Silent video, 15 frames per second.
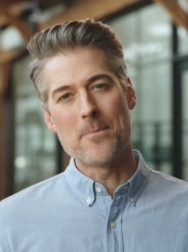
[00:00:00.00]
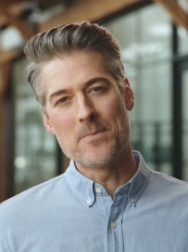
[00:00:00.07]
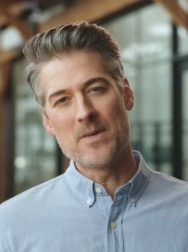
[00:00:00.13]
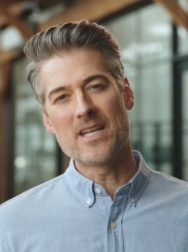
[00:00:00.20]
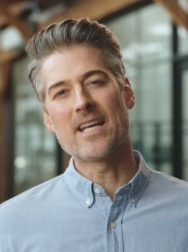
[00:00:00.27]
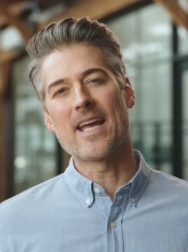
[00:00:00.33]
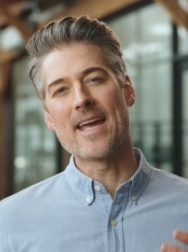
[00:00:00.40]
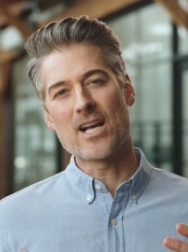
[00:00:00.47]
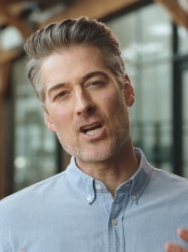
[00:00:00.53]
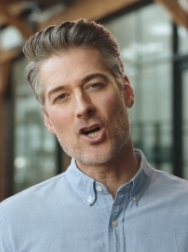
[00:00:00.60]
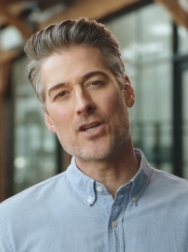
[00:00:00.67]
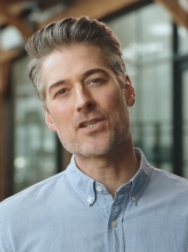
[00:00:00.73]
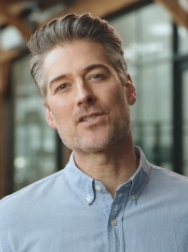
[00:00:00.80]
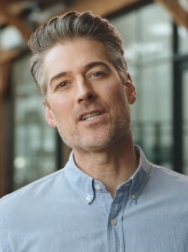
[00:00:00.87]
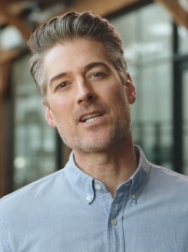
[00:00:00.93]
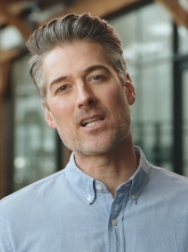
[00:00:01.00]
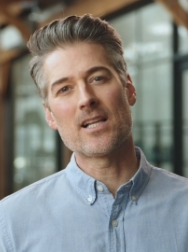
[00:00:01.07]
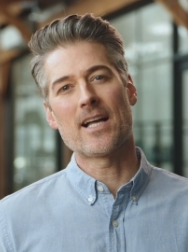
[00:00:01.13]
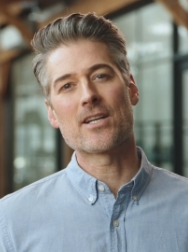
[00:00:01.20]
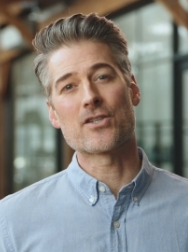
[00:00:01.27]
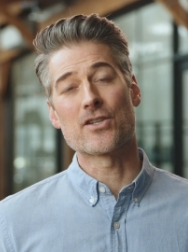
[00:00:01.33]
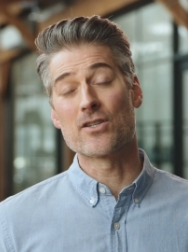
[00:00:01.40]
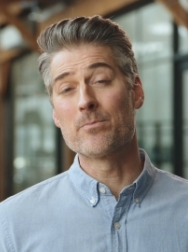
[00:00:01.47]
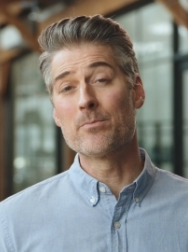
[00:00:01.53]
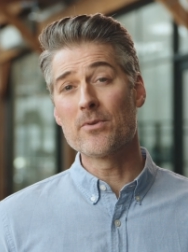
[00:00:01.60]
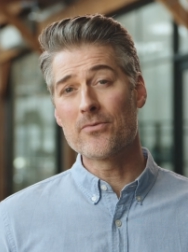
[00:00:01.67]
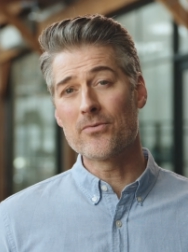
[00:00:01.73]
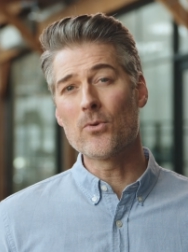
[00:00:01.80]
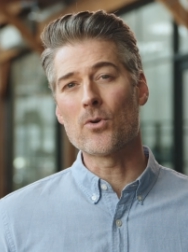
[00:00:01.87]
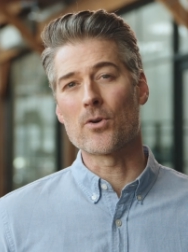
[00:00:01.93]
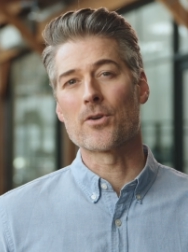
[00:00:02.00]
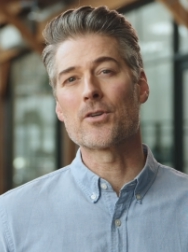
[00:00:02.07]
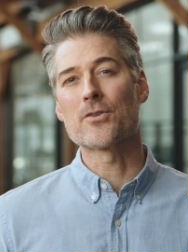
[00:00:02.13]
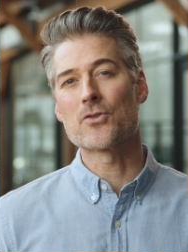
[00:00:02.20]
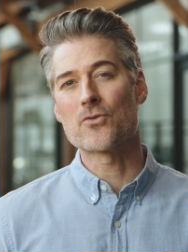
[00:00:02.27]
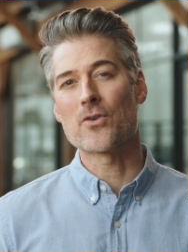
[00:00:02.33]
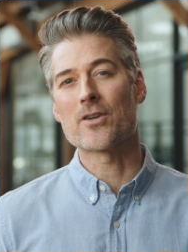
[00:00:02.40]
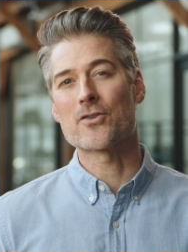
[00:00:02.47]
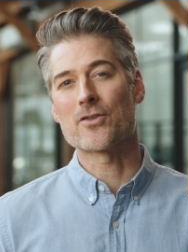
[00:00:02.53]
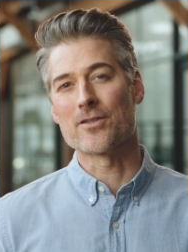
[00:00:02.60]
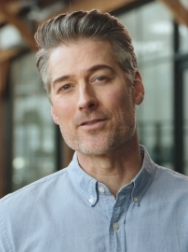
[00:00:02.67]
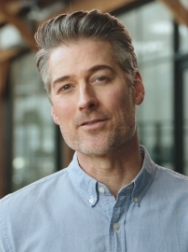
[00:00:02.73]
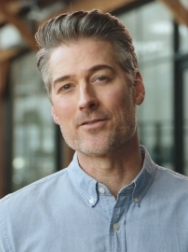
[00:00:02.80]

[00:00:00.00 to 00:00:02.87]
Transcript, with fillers: and mitigate costly clashes before construction.